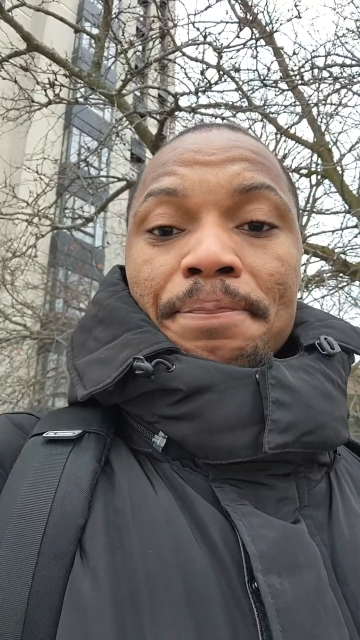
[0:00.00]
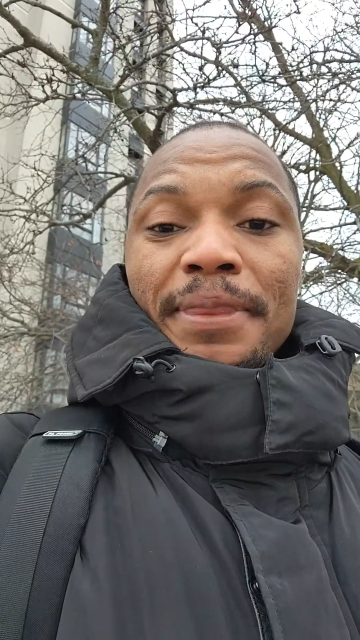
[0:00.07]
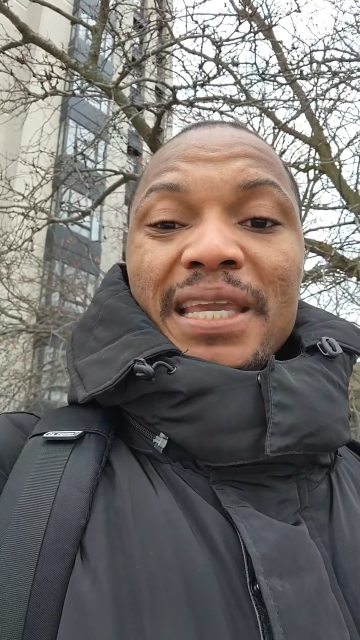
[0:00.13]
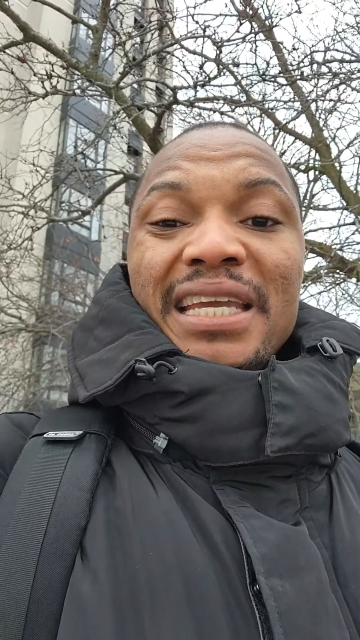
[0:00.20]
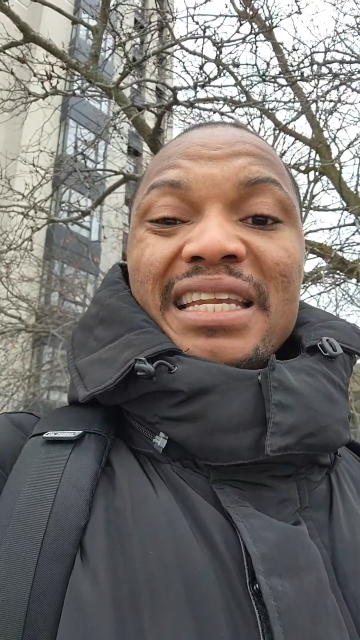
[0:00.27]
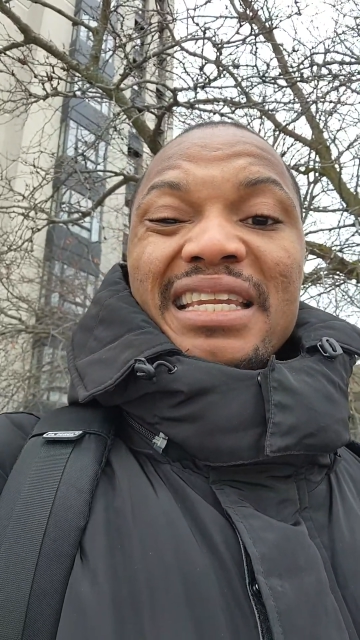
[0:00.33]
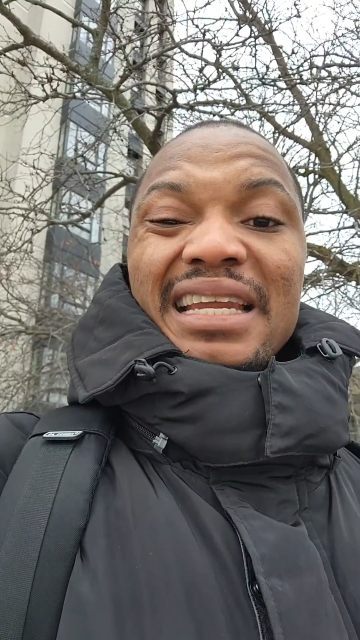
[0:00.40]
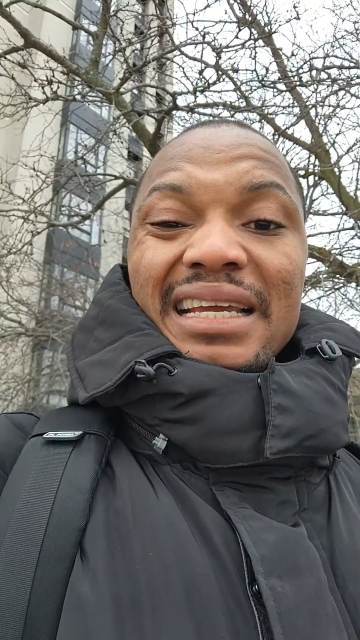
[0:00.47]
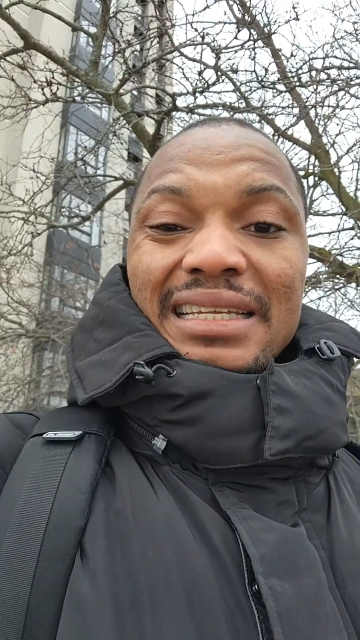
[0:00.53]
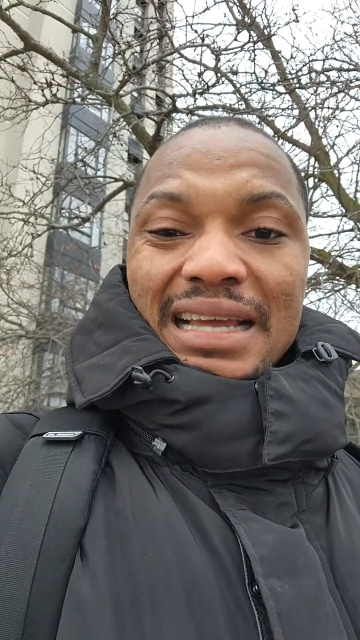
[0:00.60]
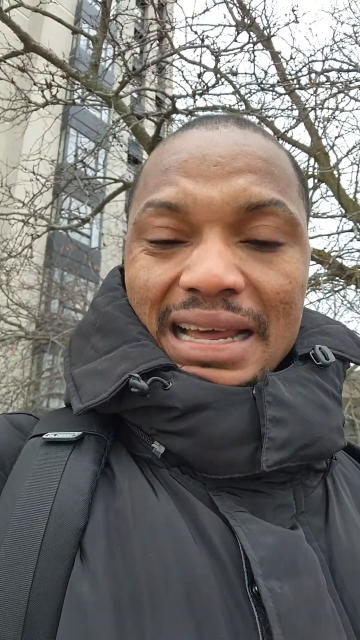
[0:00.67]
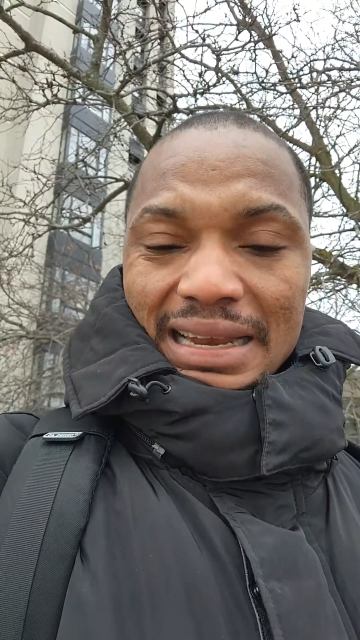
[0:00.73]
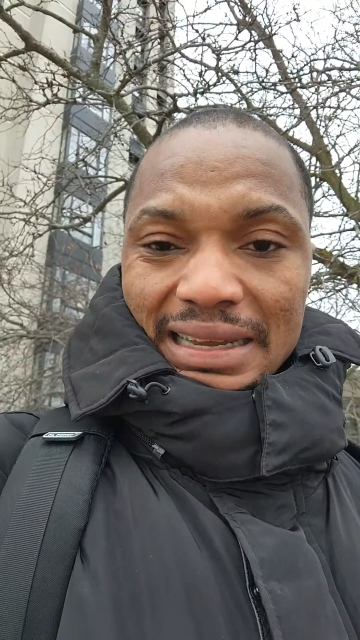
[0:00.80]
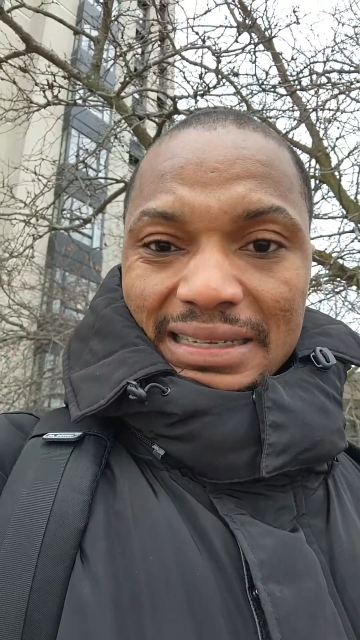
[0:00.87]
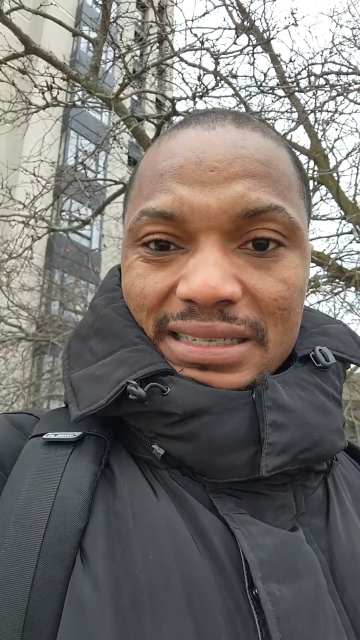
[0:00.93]
in
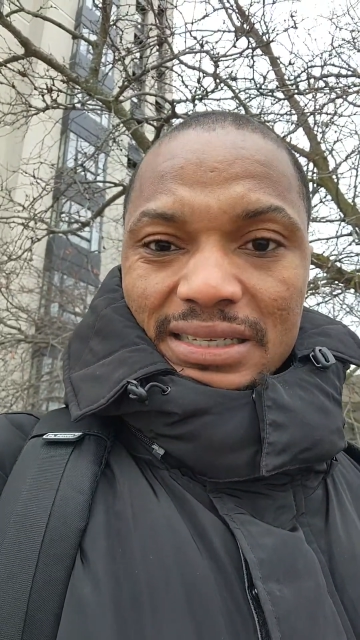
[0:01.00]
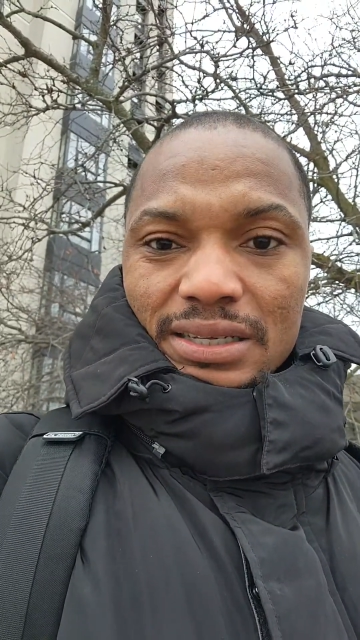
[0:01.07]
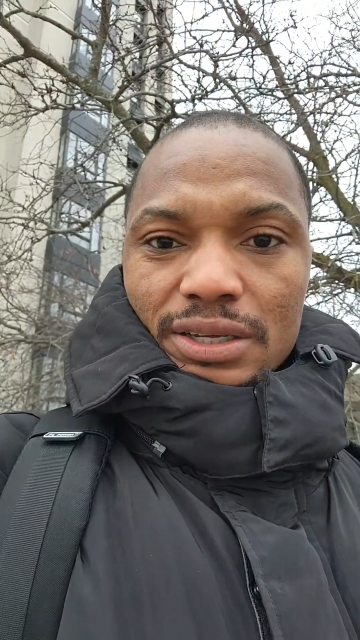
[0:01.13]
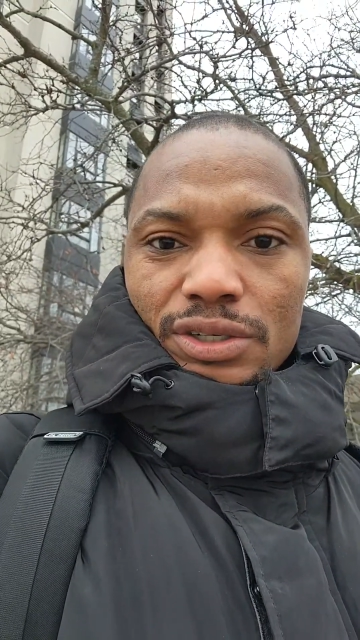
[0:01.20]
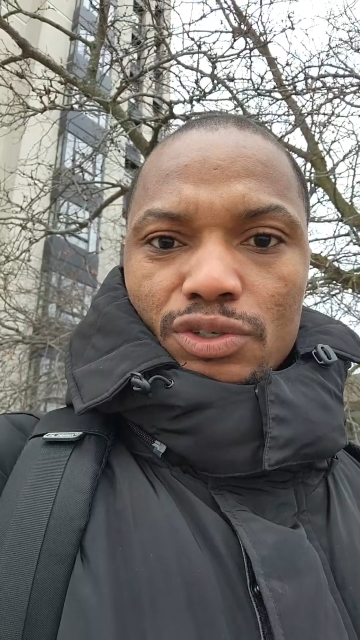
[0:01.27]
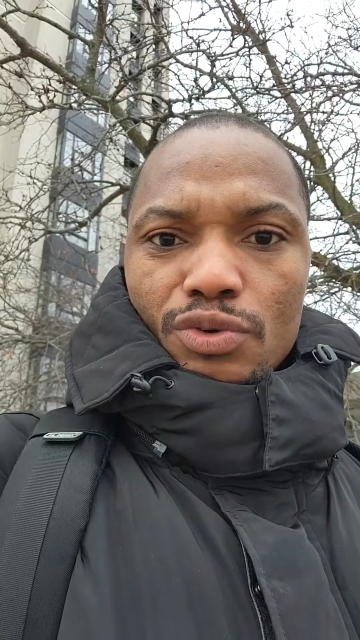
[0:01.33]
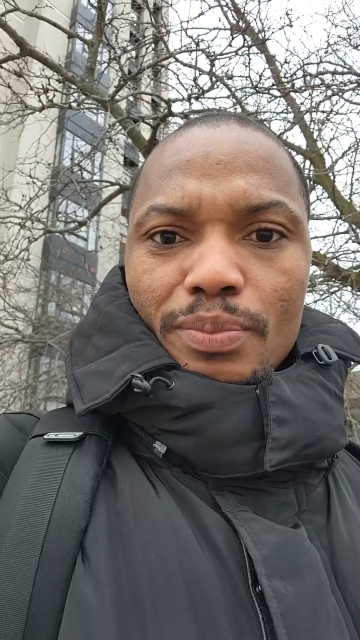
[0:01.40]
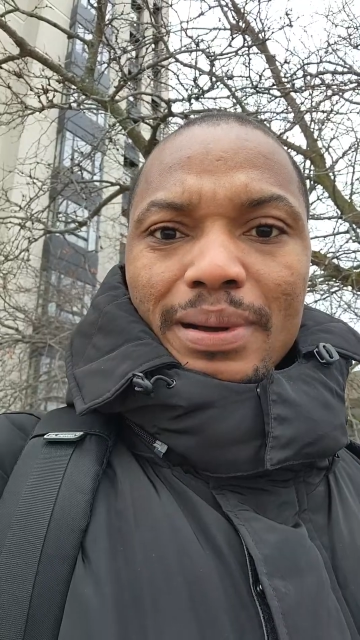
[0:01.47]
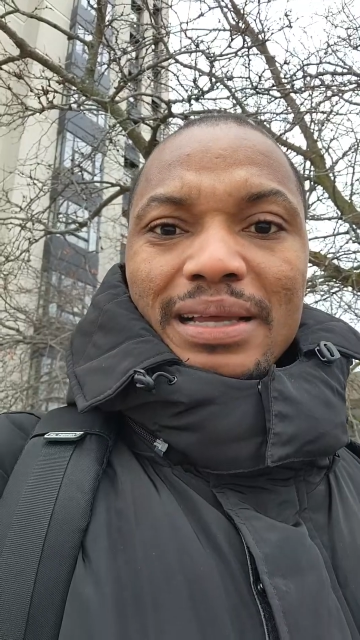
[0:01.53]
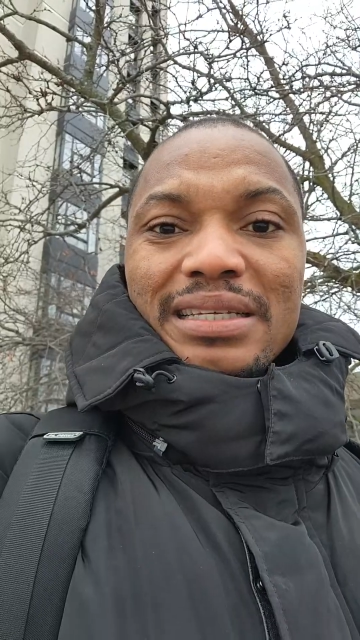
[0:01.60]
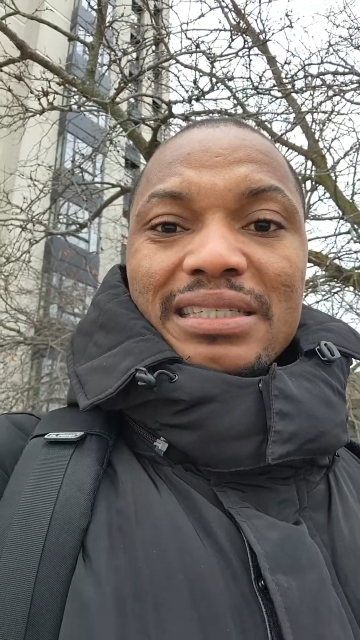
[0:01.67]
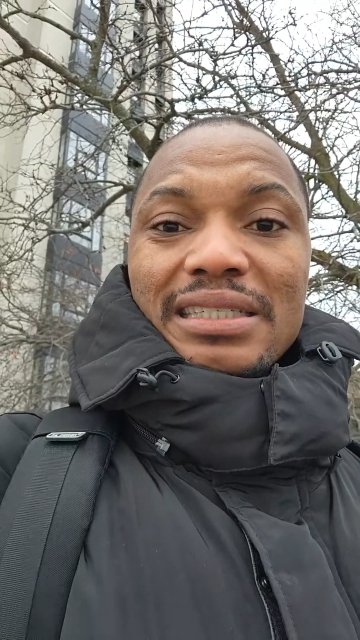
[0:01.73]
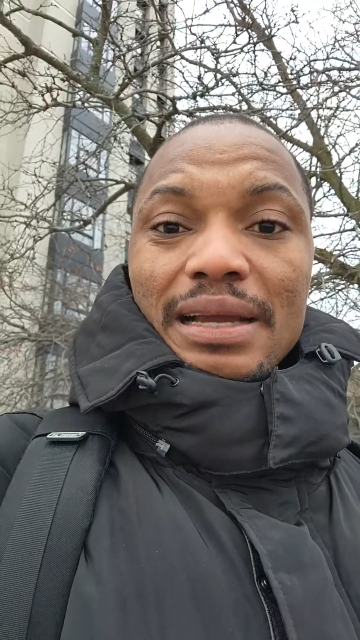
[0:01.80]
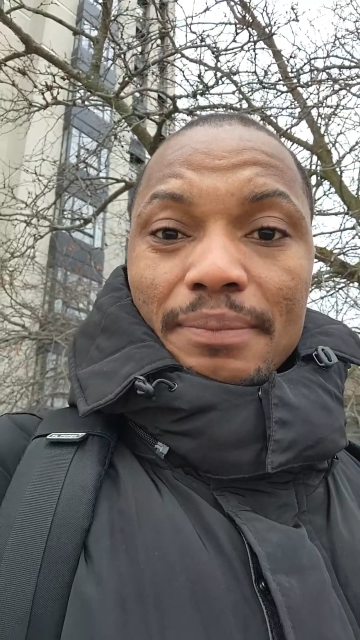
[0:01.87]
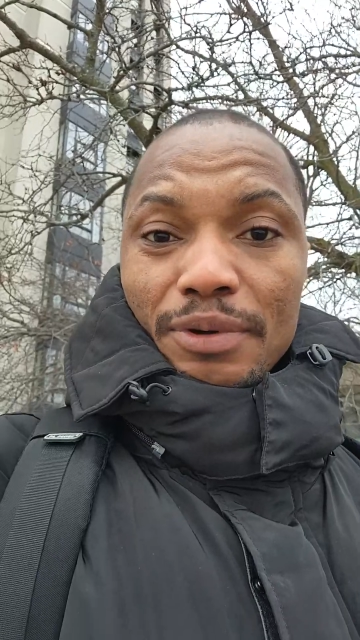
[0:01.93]
Netherlands, you
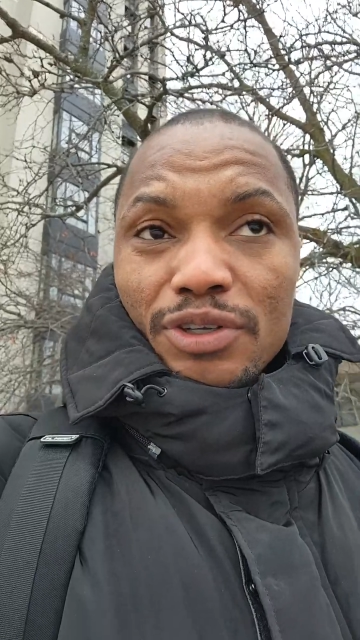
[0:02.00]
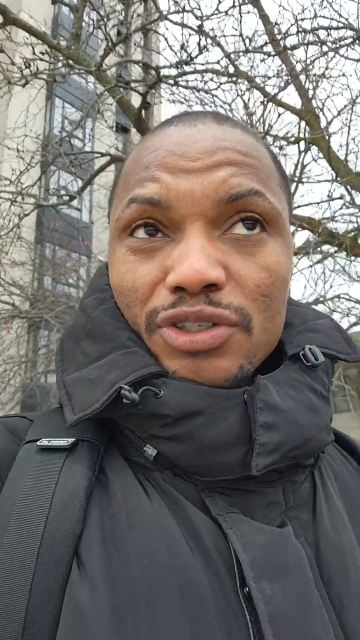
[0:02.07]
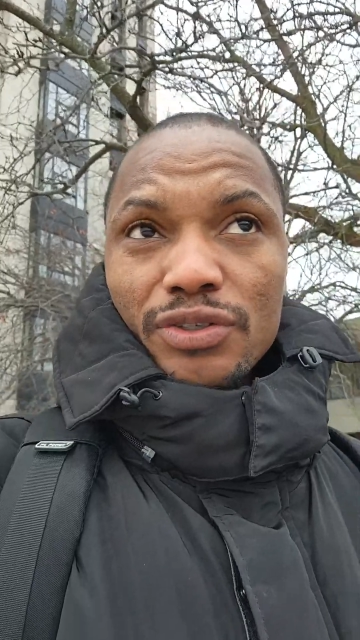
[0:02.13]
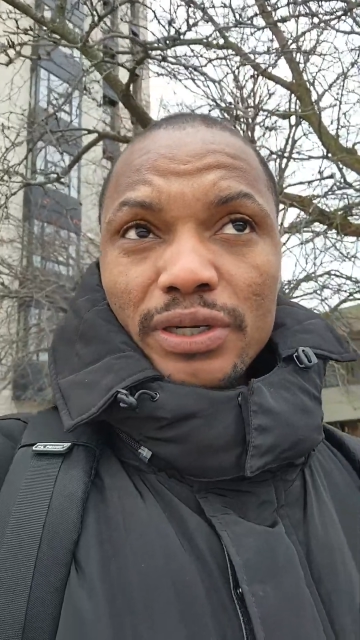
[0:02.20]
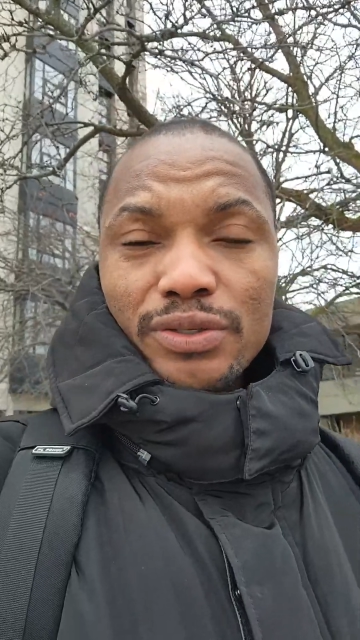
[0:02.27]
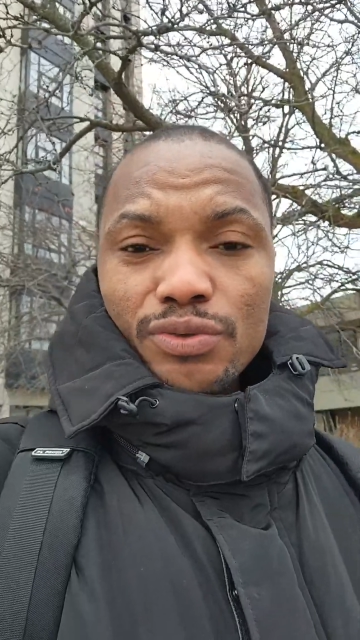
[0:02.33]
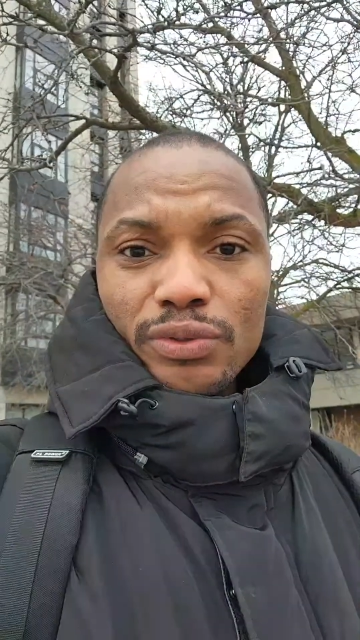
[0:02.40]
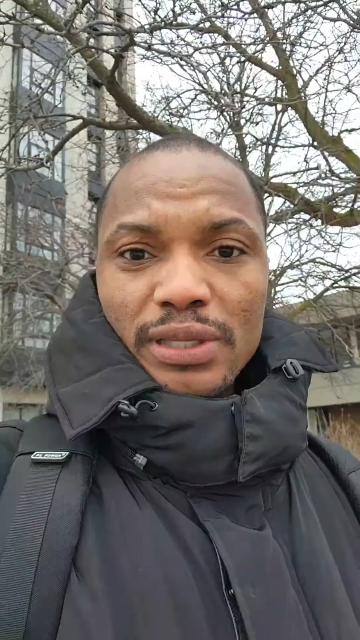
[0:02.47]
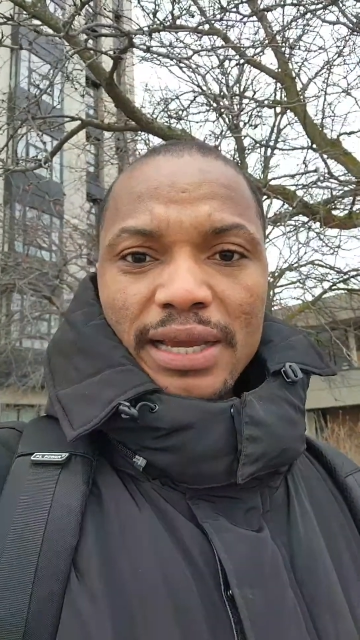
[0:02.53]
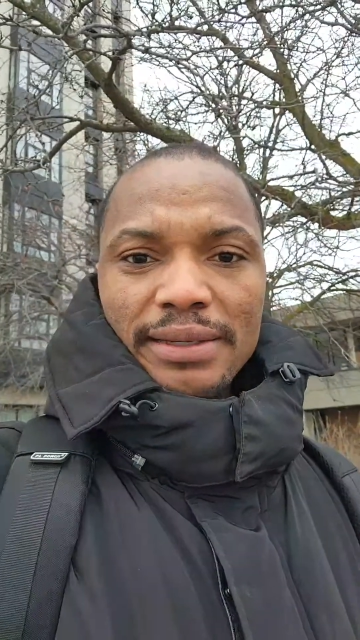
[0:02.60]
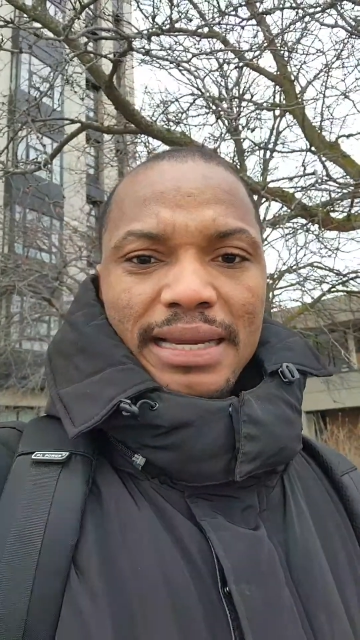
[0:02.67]
must demonstrate to them